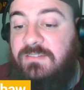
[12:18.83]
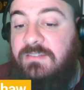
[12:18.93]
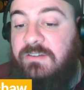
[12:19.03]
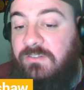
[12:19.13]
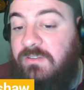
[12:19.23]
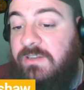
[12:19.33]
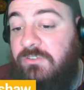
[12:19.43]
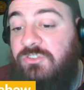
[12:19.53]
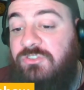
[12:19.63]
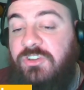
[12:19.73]

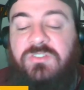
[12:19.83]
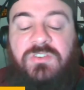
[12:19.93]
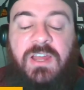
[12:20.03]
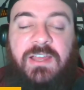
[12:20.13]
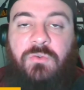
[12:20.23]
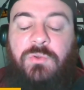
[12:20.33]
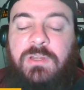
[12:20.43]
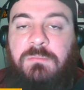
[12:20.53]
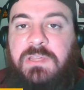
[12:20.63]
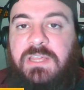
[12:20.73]
There's just not going
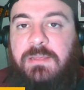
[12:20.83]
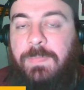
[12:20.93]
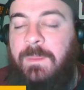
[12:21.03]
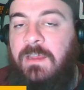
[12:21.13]
to be